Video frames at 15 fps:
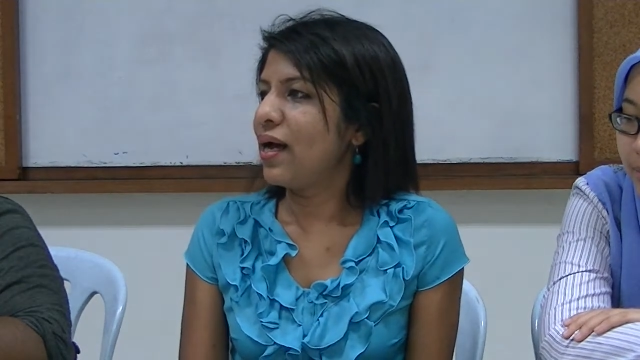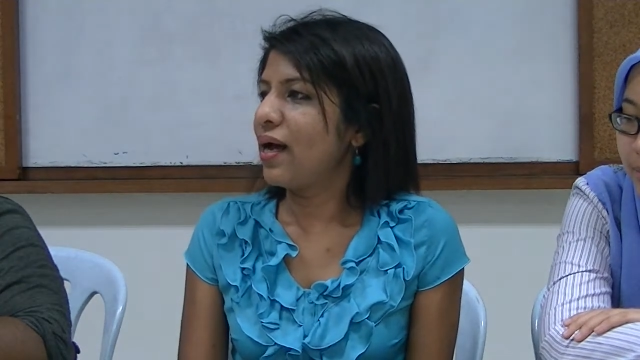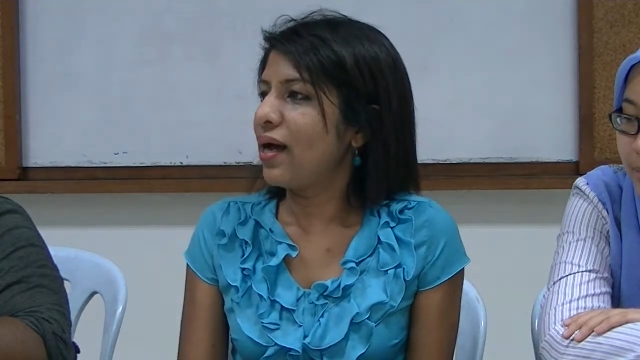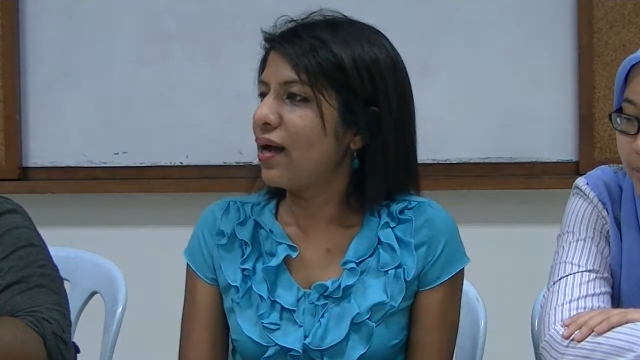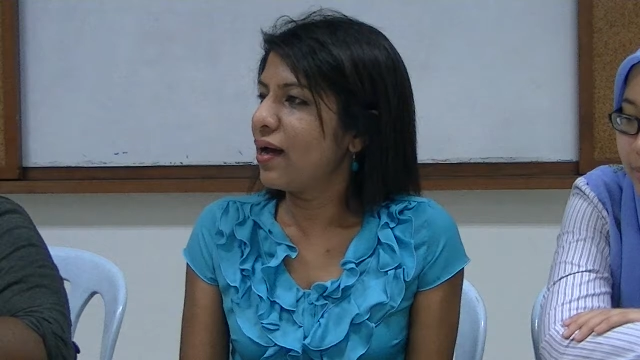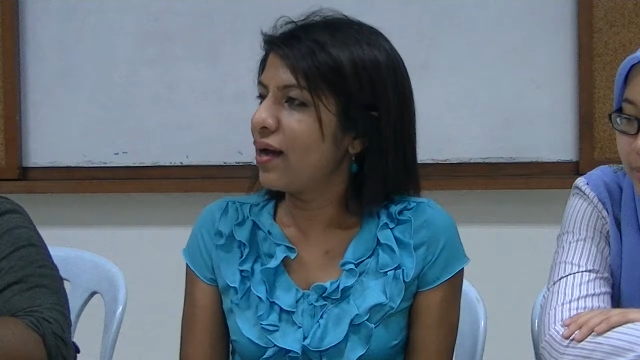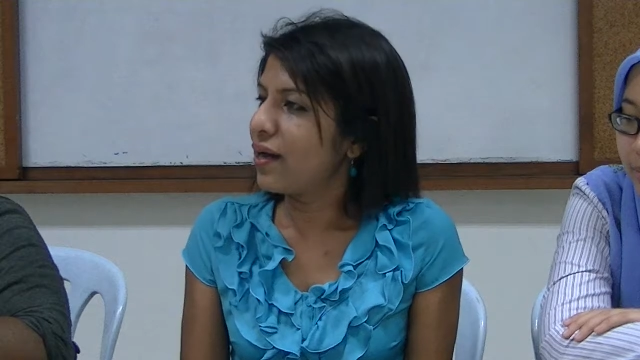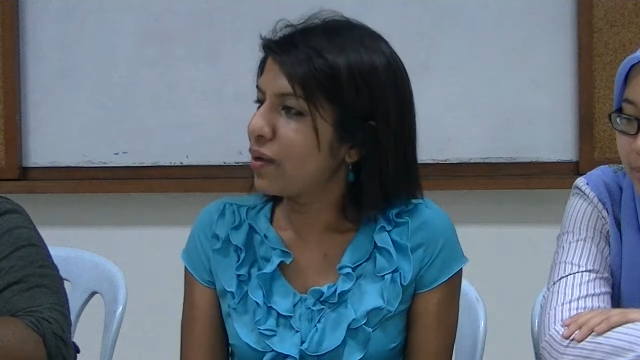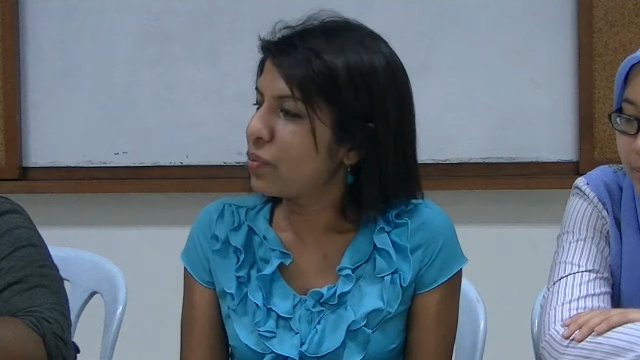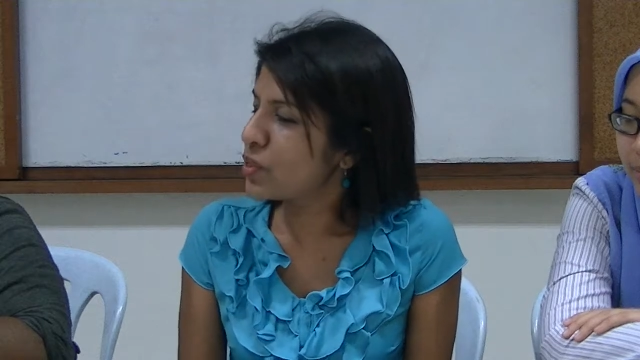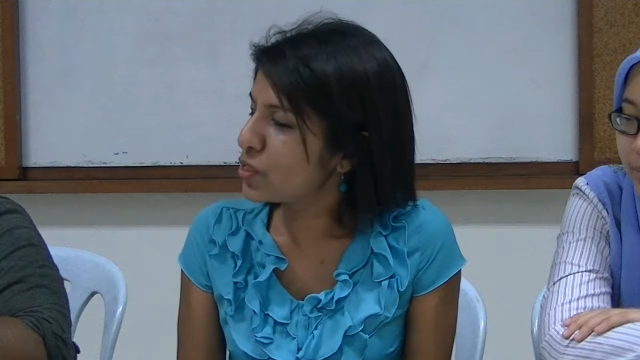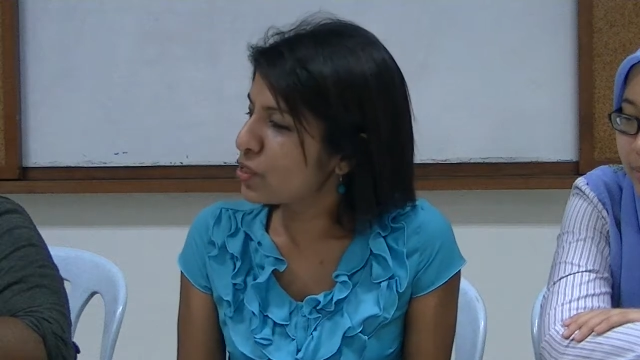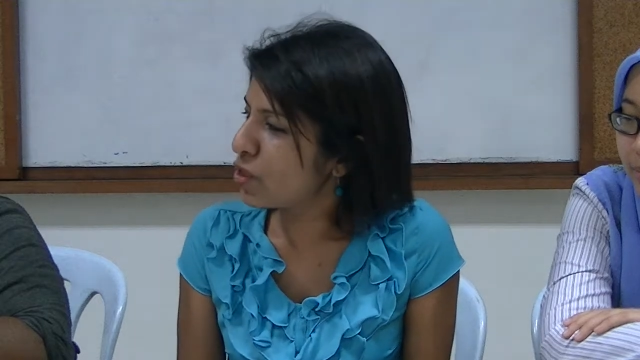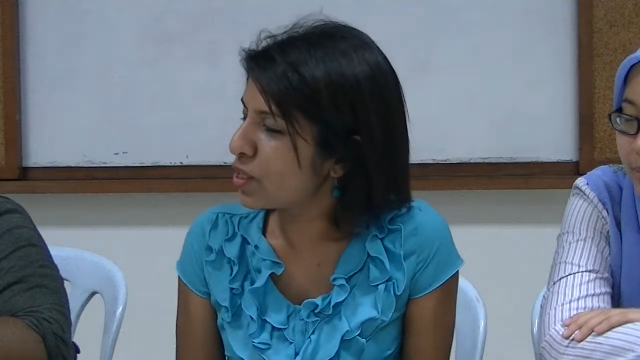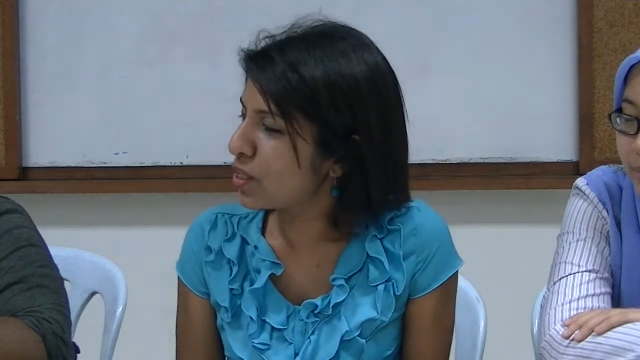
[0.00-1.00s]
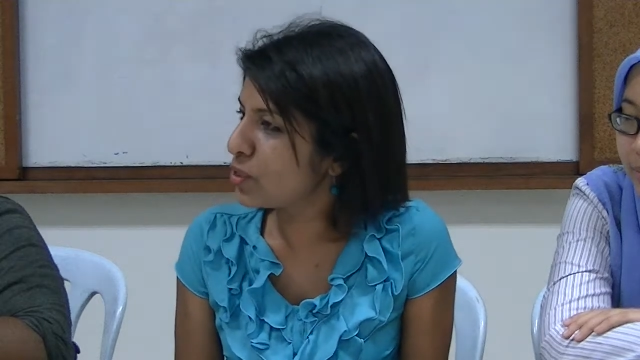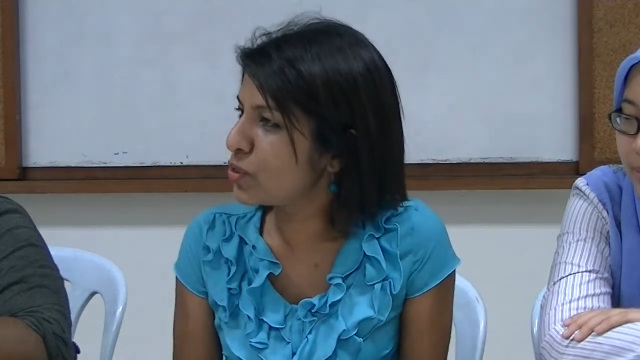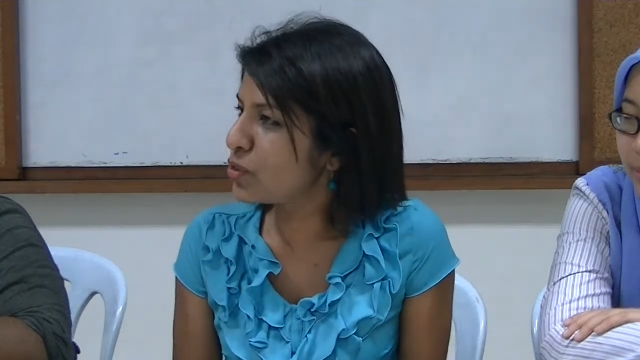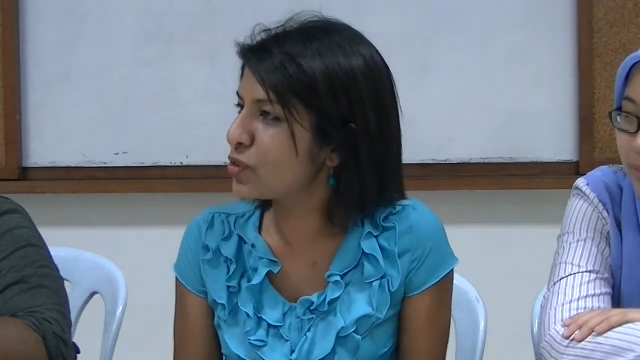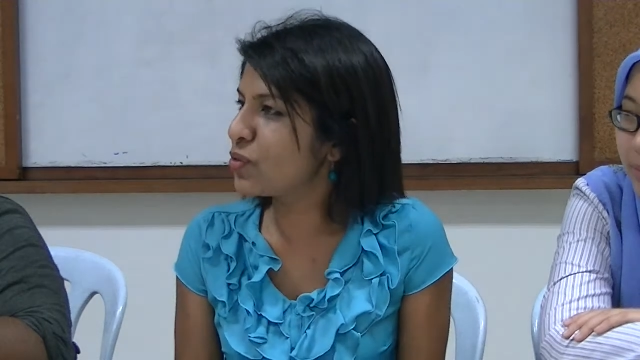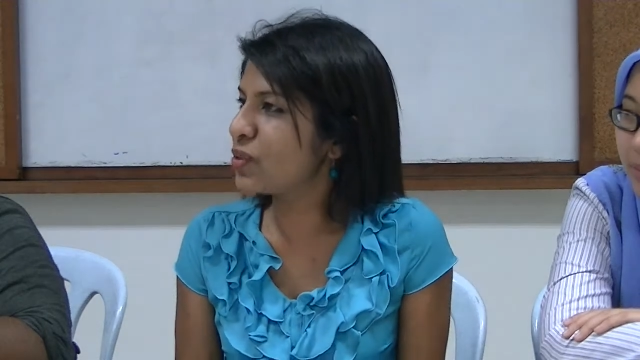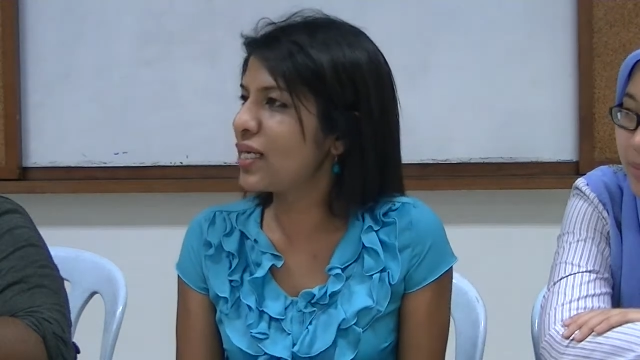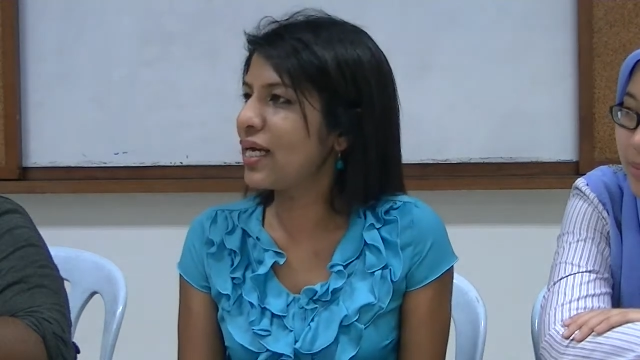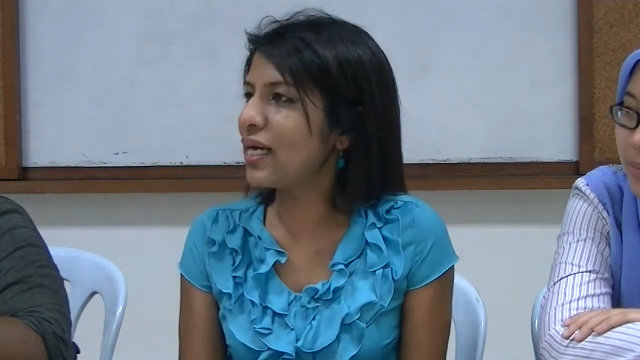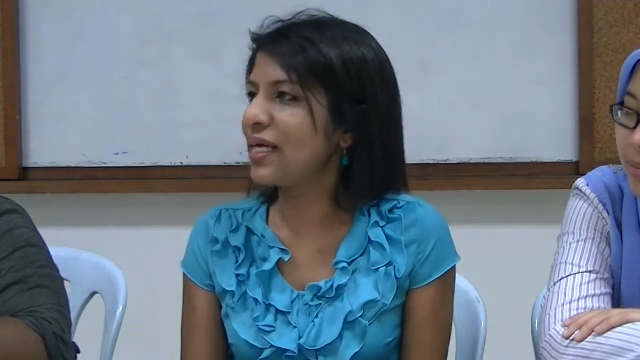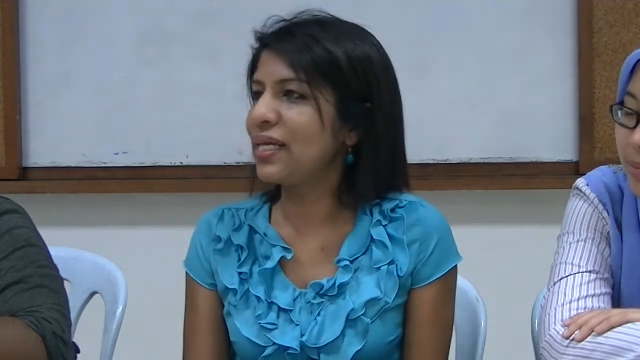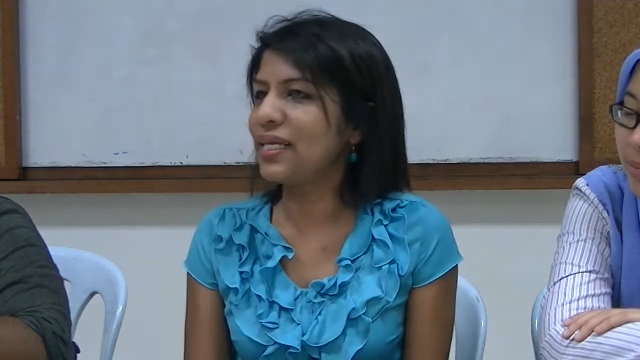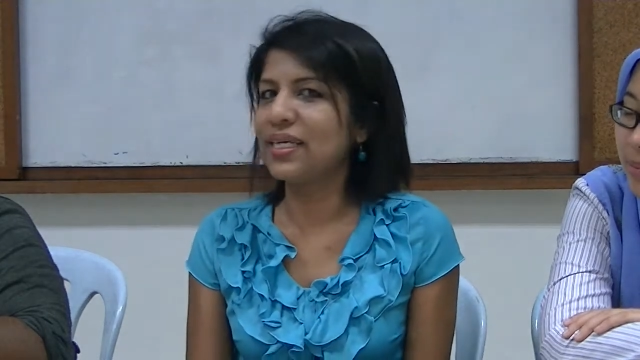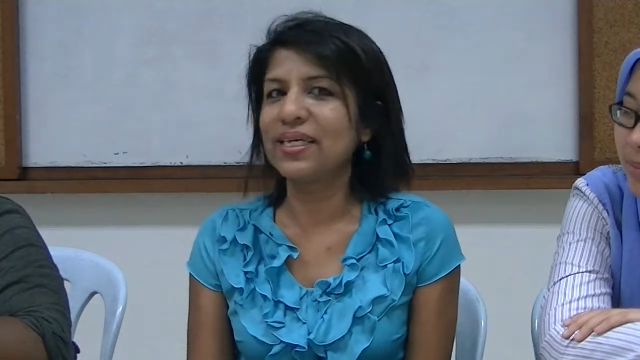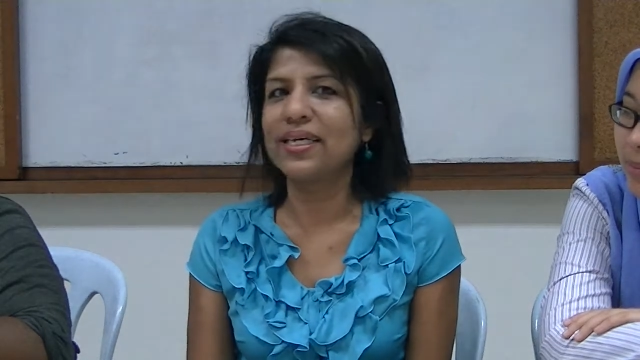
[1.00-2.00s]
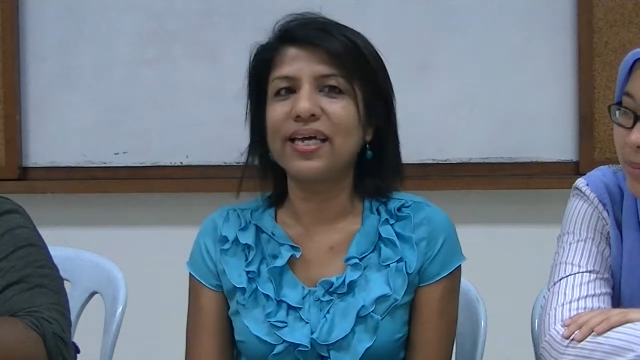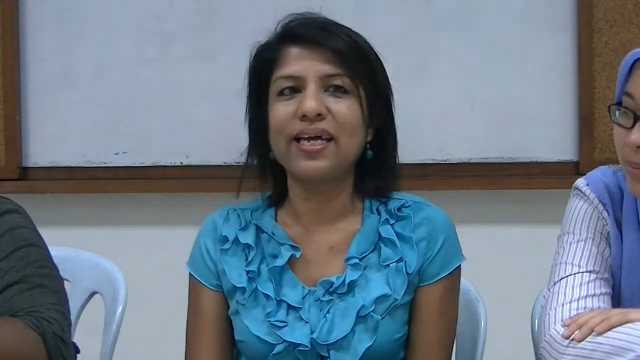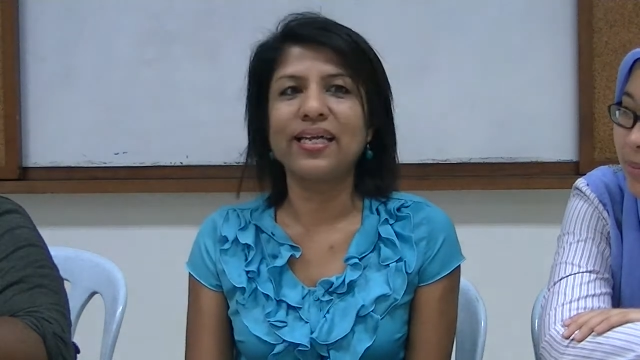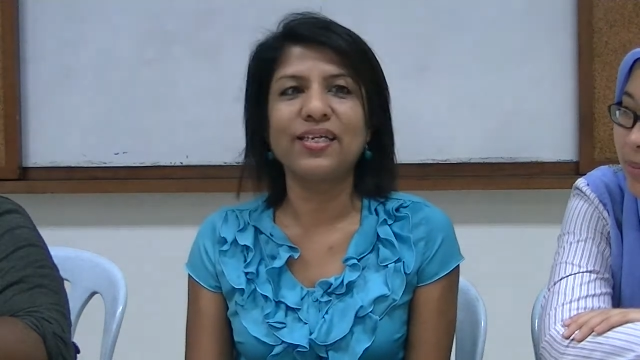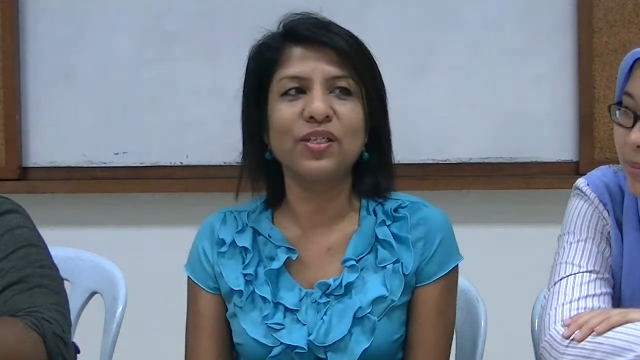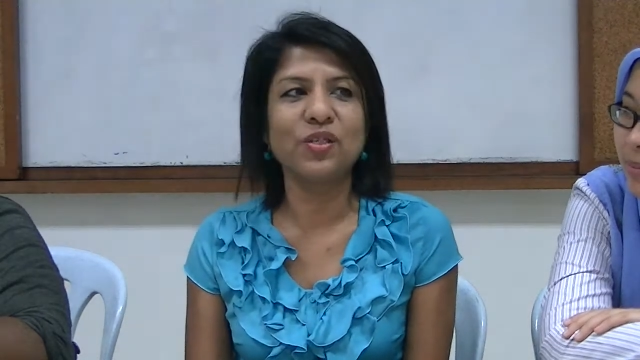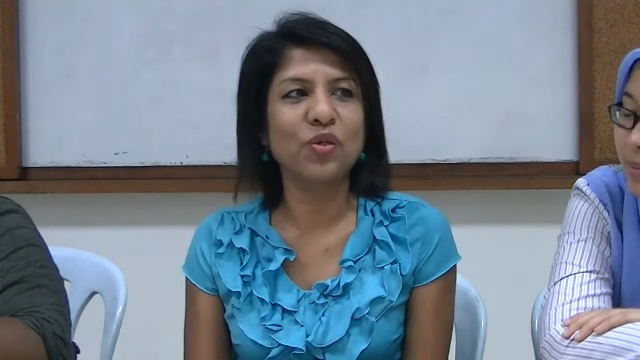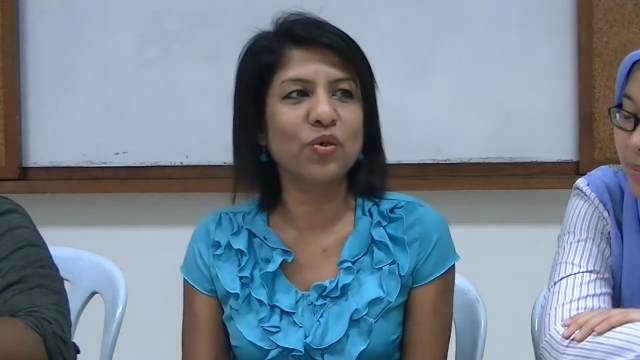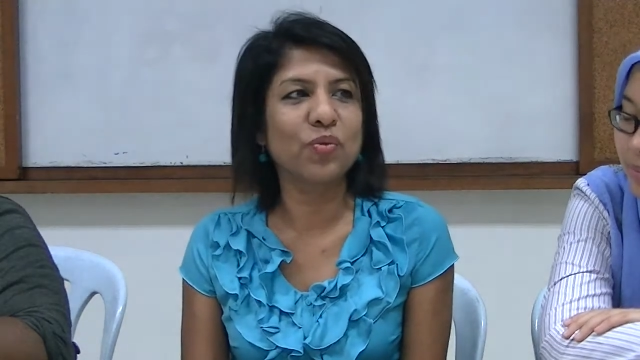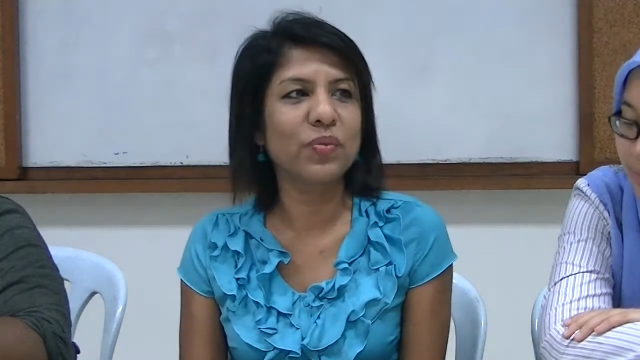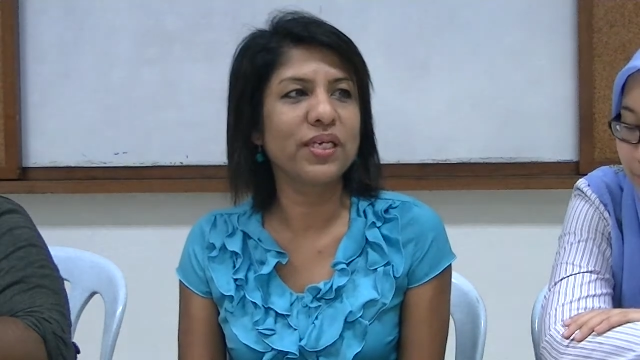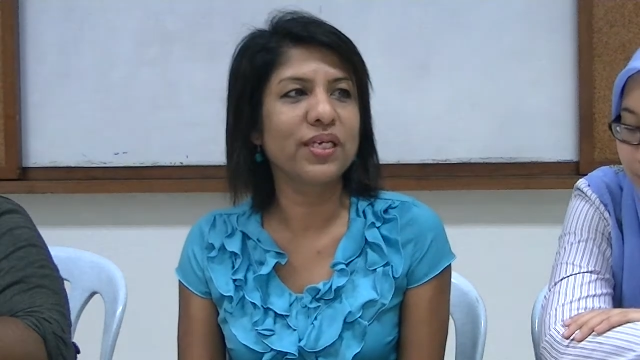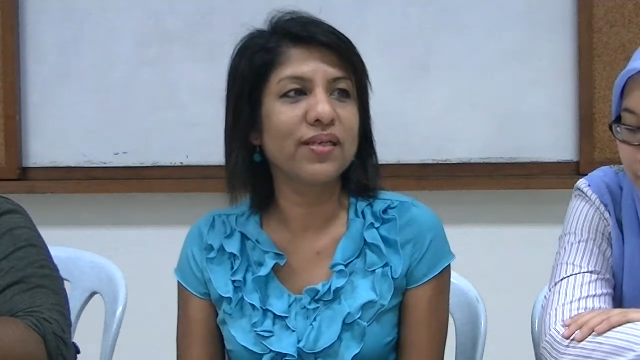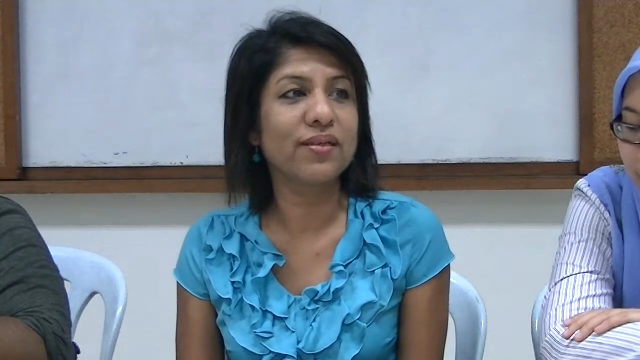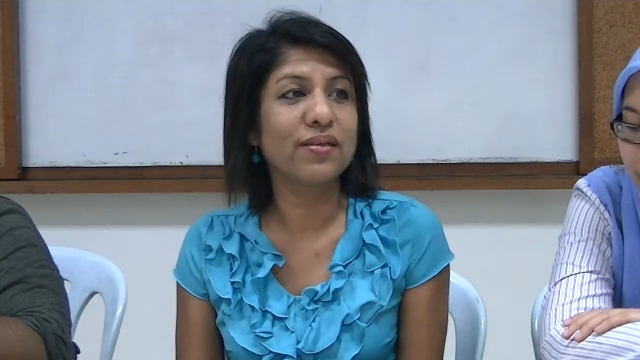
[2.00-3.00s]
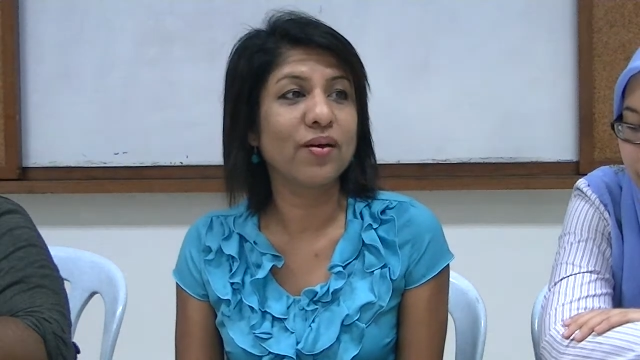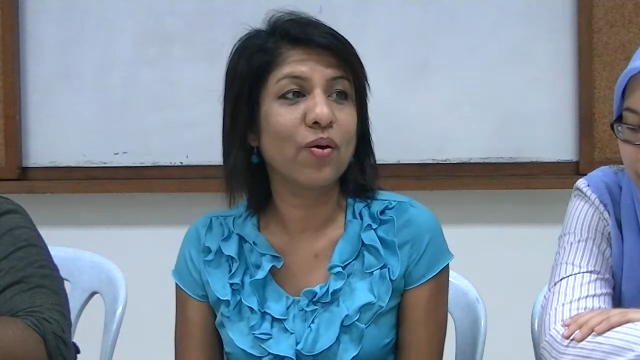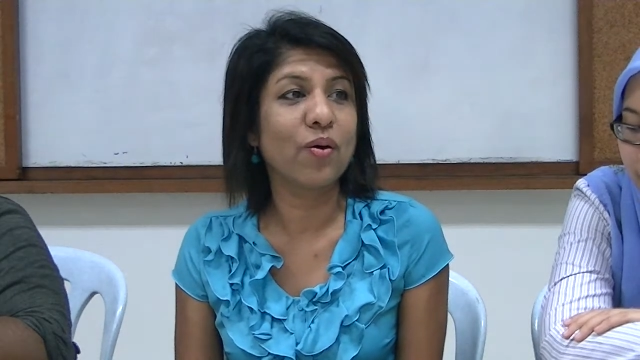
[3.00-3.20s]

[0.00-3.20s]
I was talking to Zunar earlier, and he told me